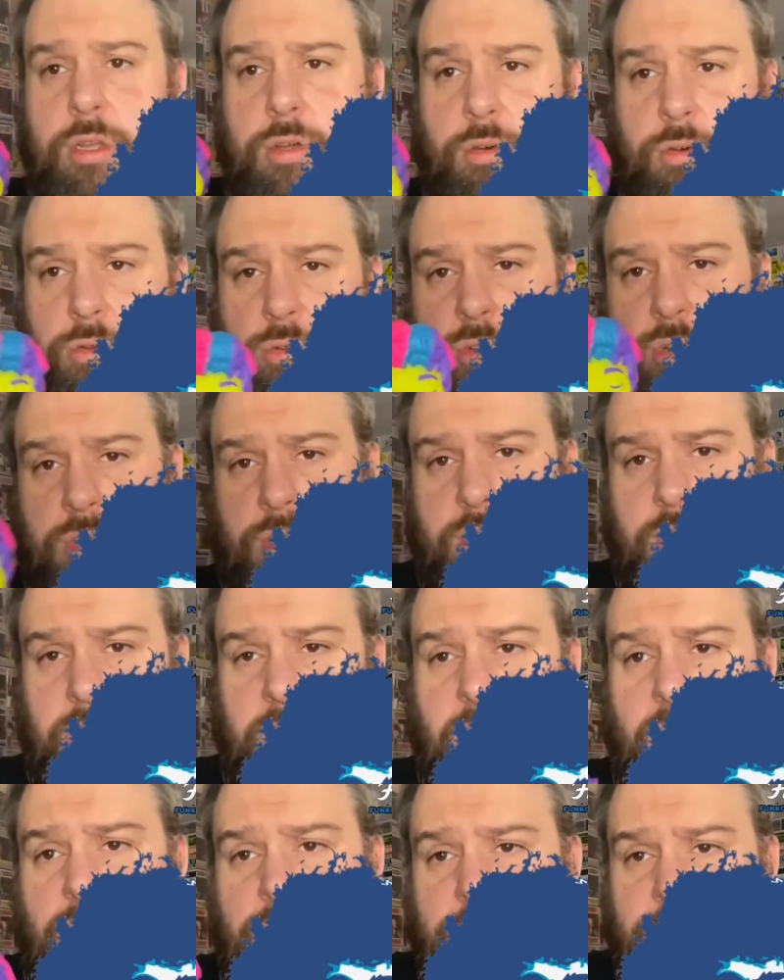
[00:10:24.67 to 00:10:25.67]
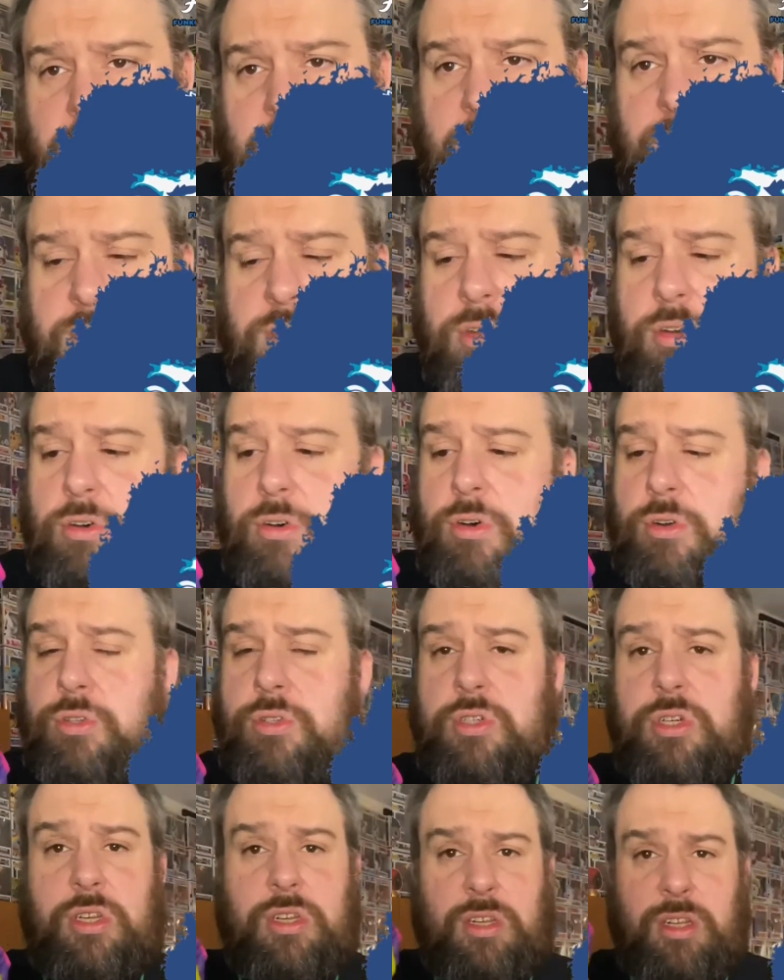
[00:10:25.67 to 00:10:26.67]
under the UV
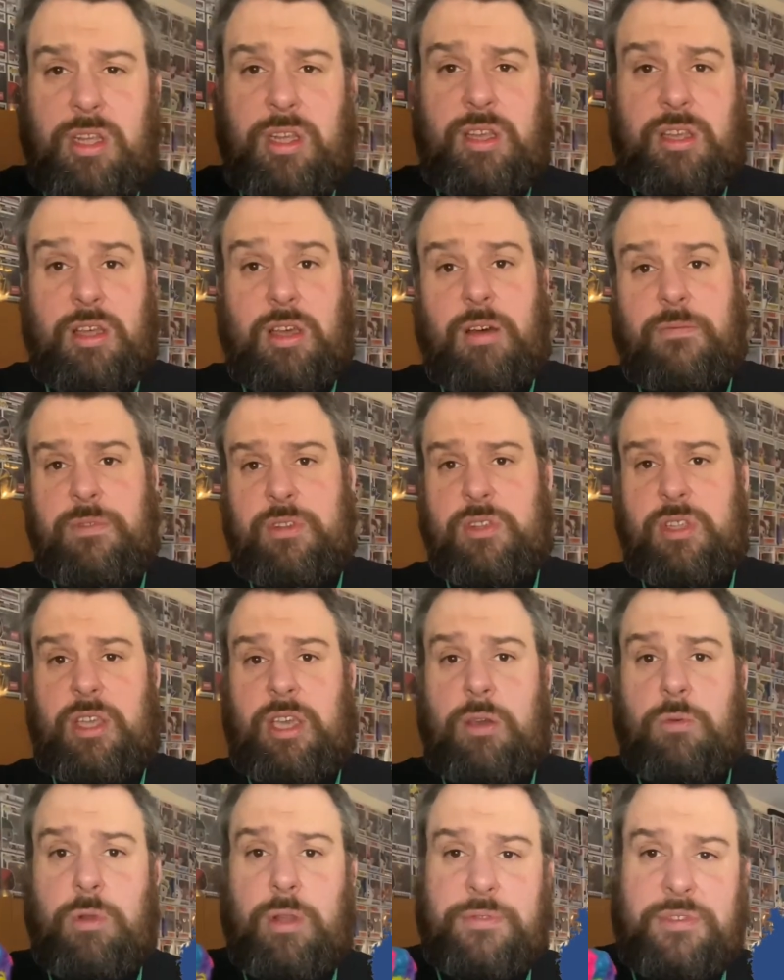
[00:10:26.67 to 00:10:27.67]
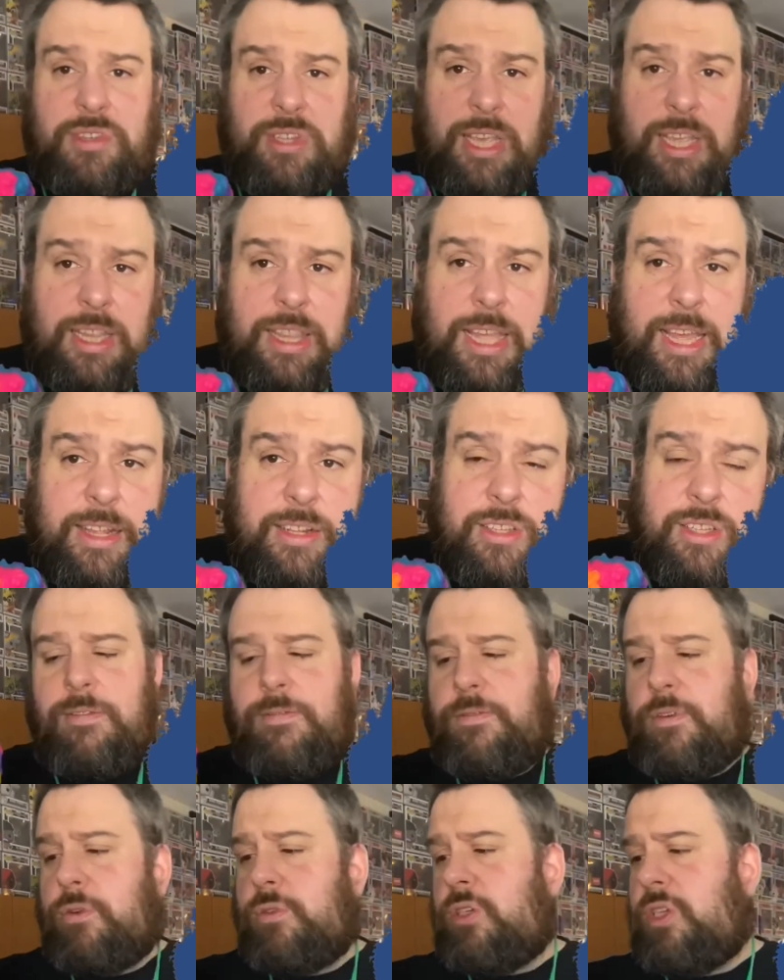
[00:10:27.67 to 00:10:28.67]
torch, and obviously you will have seen that
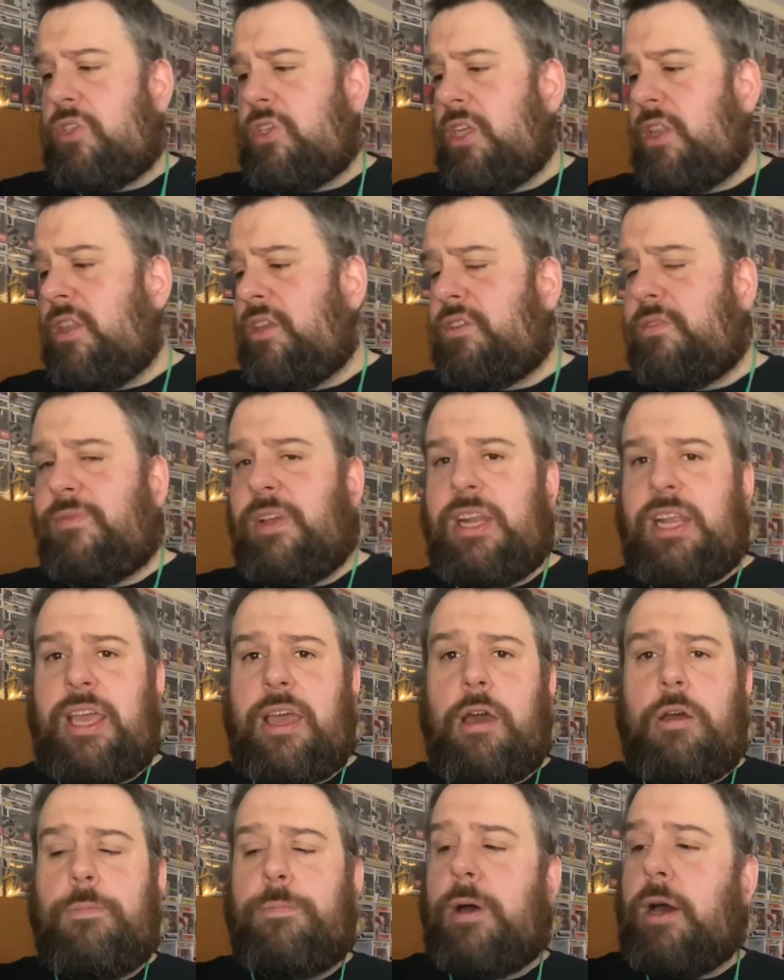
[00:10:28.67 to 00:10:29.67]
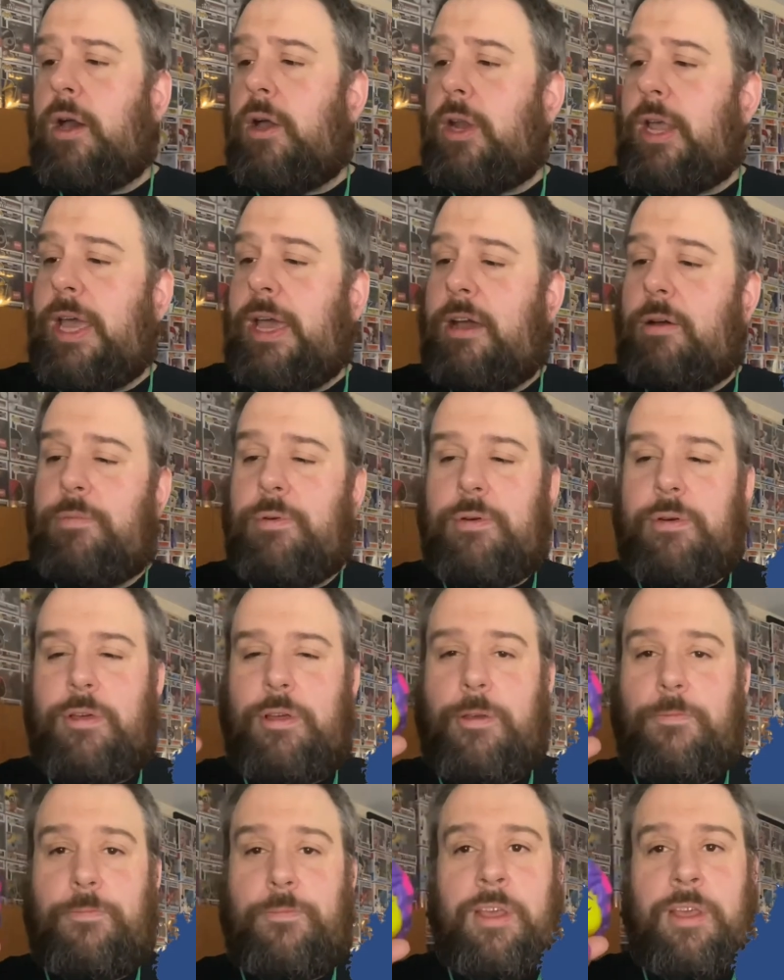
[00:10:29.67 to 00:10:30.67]
footage in this video by now,
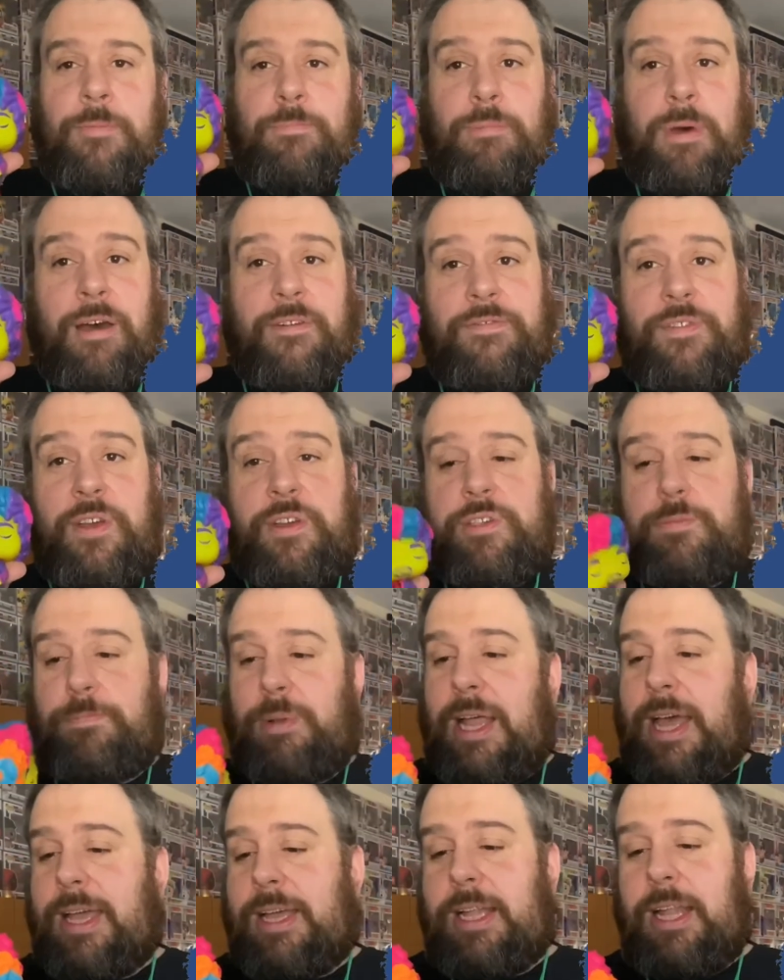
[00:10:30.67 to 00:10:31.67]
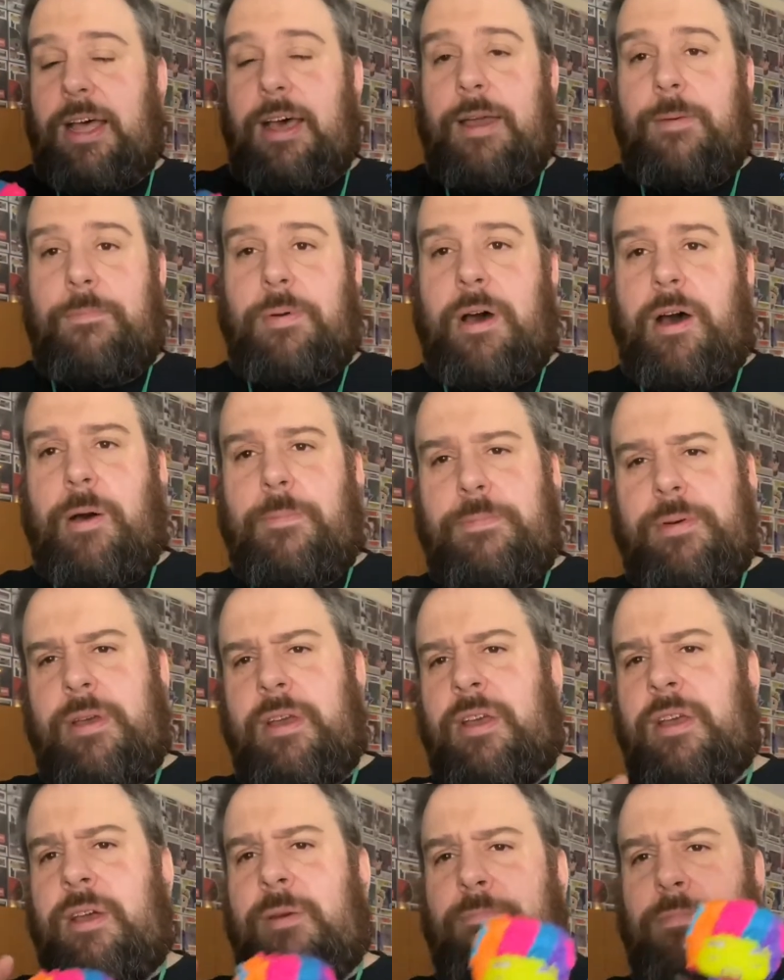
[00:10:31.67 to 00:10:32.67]
but my first blacklight pop,
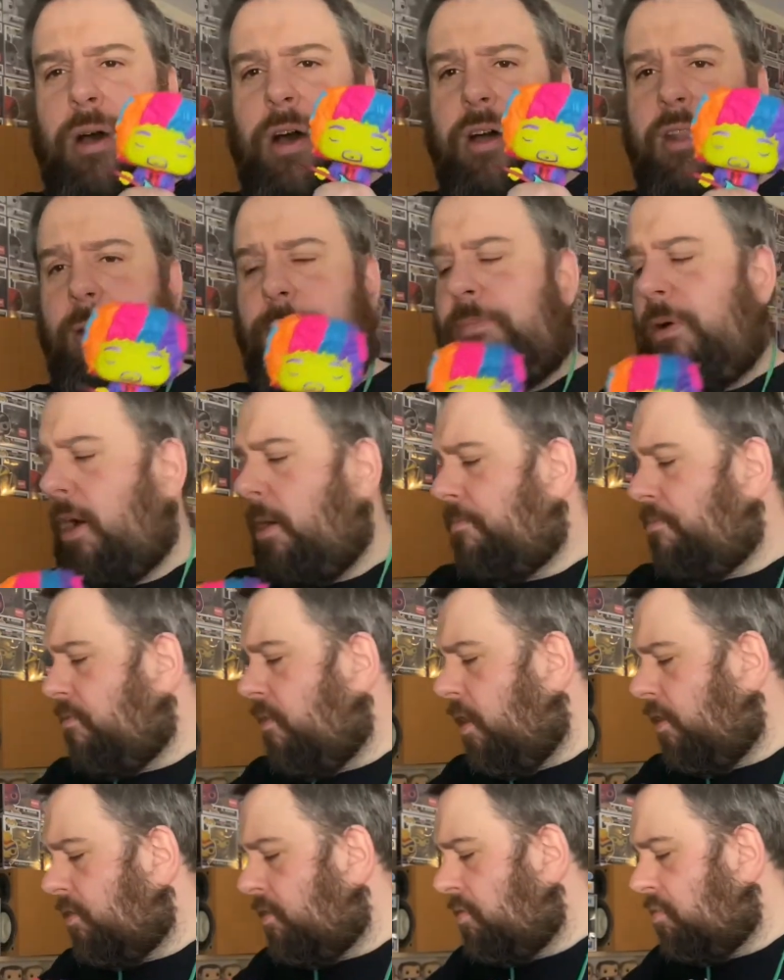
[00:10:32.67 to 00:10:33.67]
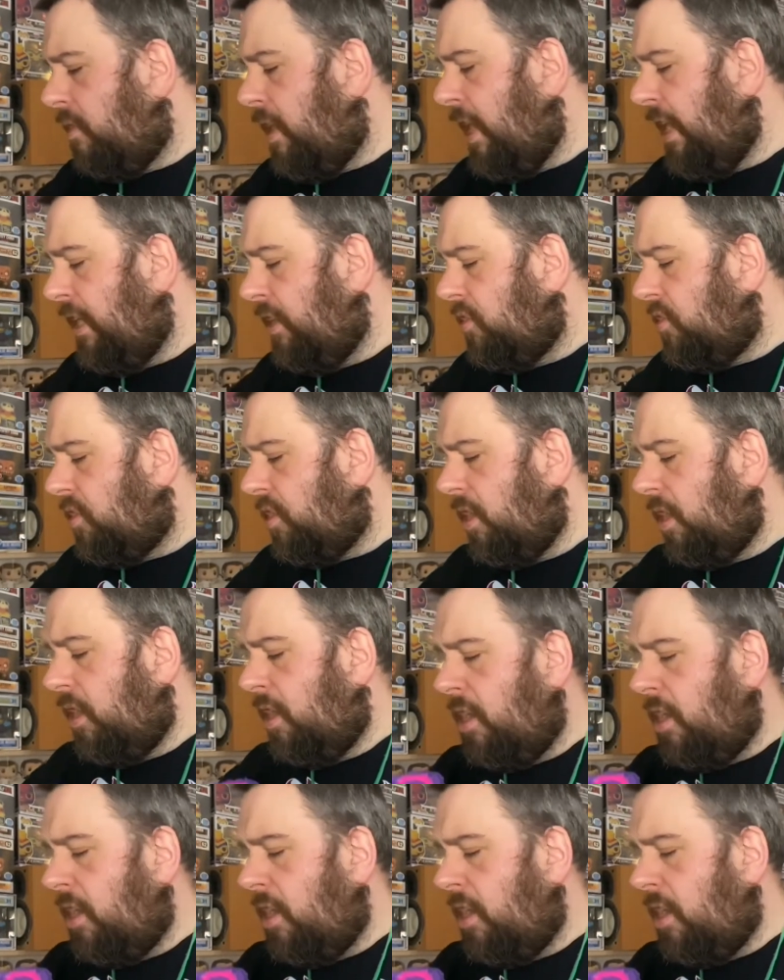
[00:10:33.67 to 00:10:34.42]
part of the Pop Rocks range,